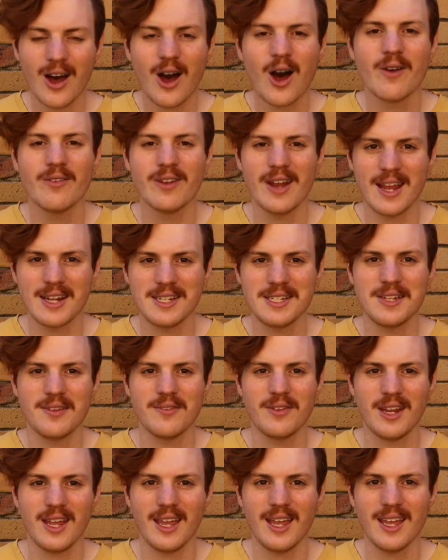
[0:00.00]
of an
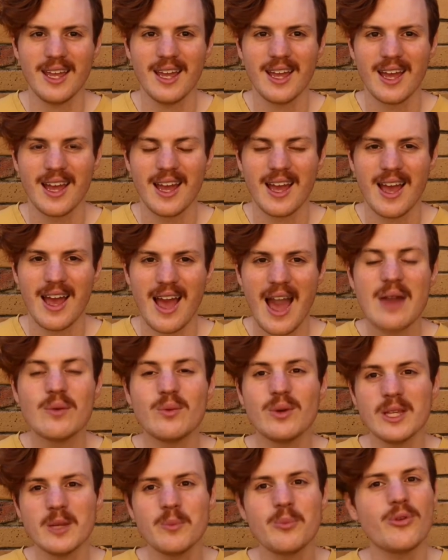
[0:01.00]
activity, and
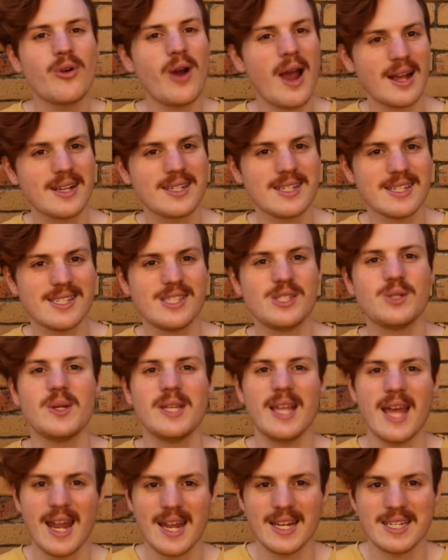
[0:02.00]
really practice doing
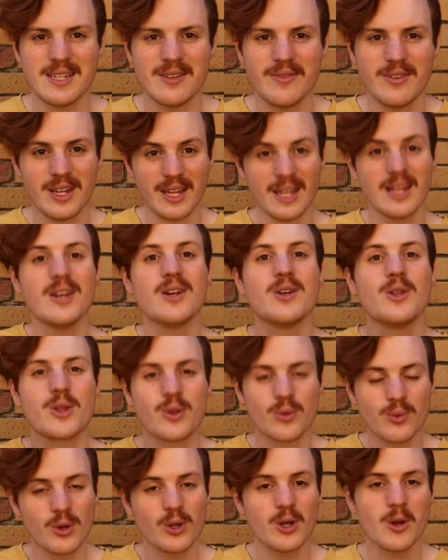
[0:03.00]
that activity
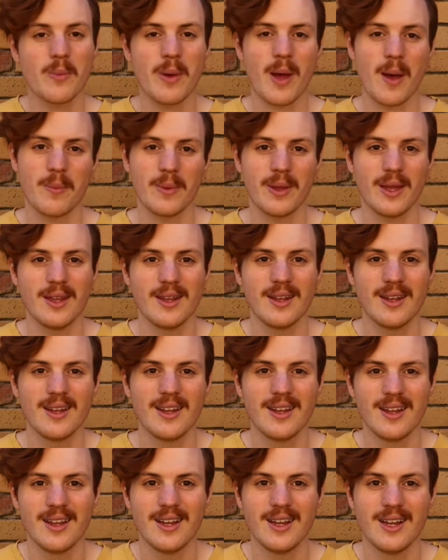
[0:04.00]
through your puppet.
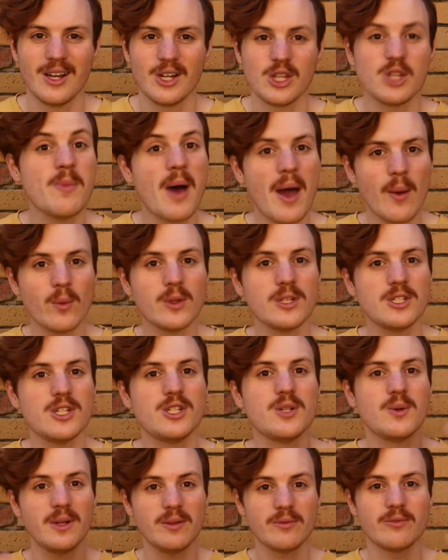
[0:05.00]
You might want to
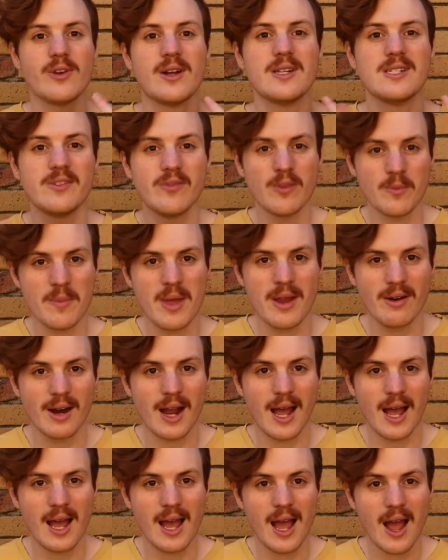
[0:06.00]
do it in front of a
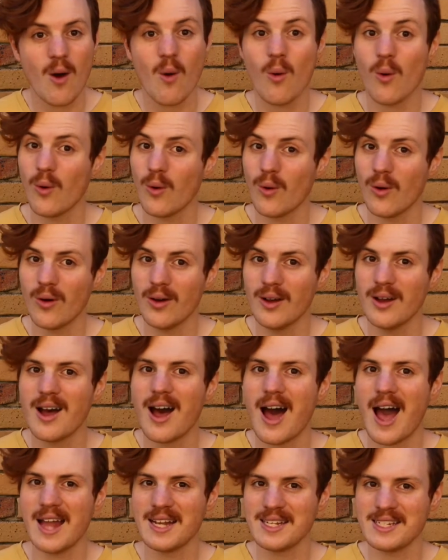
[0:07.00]
mirror, or
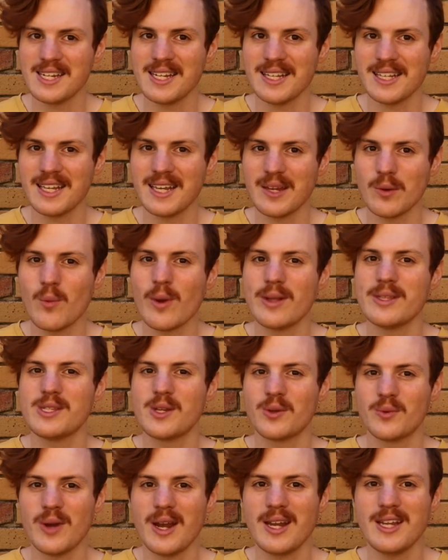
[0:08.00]
ideally, once
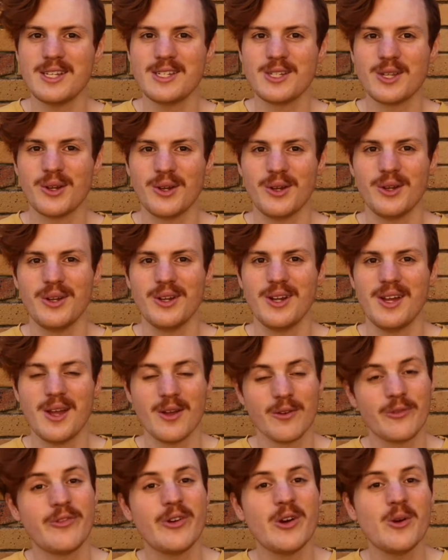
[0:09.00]
you're ready to,
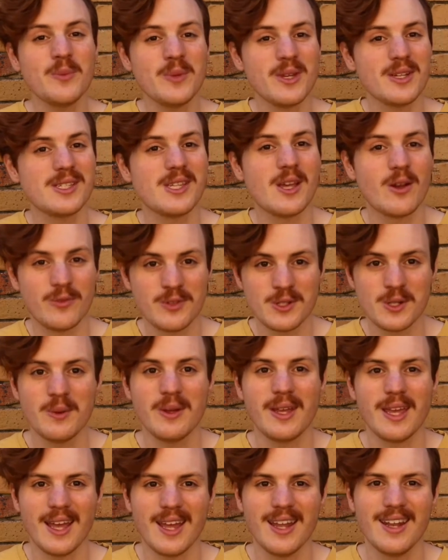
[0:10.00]
film yourself
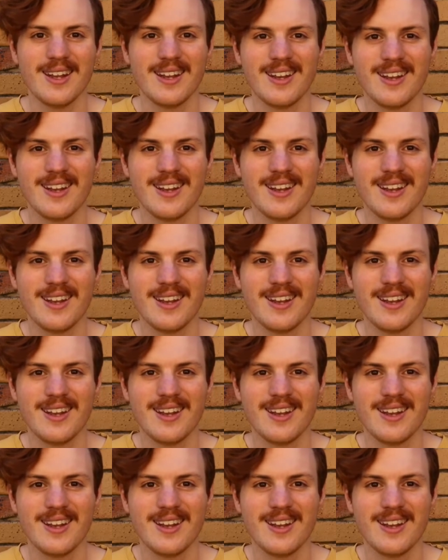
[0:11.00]
doing it.